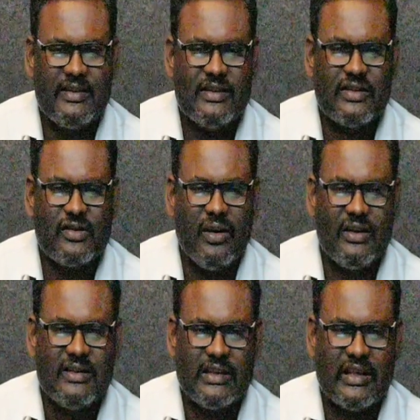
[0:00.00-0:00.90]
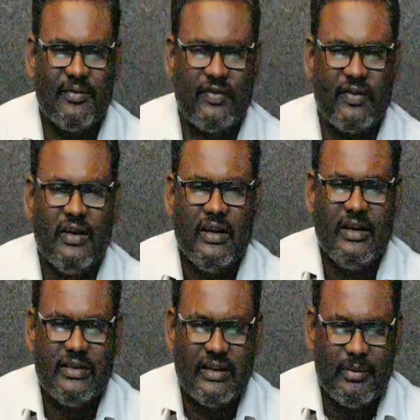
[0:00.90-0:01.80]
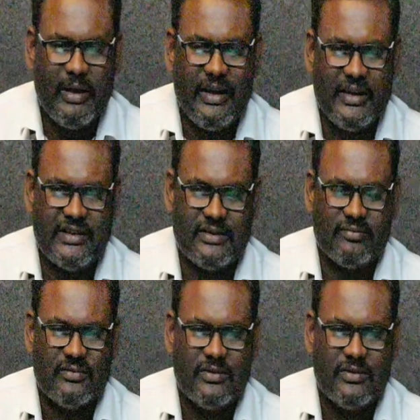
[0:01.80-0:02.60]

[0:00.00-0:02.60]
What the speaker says: is called the segmentation,